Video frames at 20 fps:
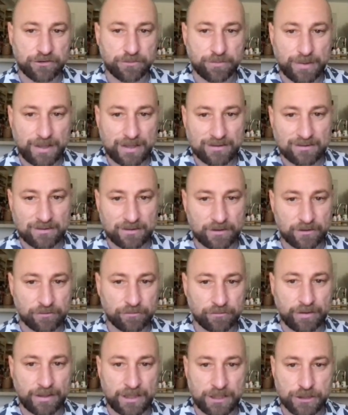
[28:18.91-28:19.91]
They hear
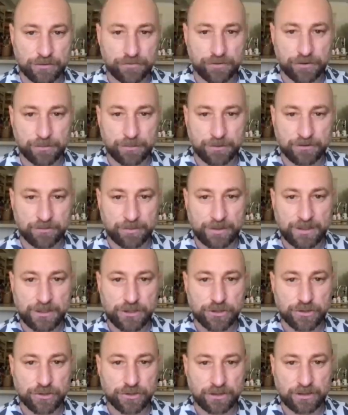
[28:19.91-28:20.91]
pitches best in
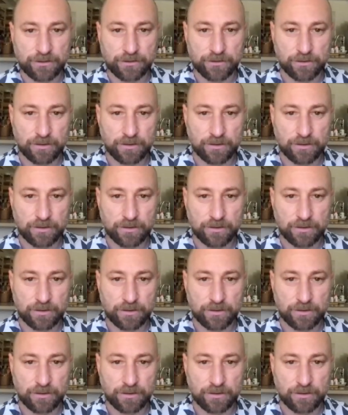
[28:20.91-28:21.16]
range of human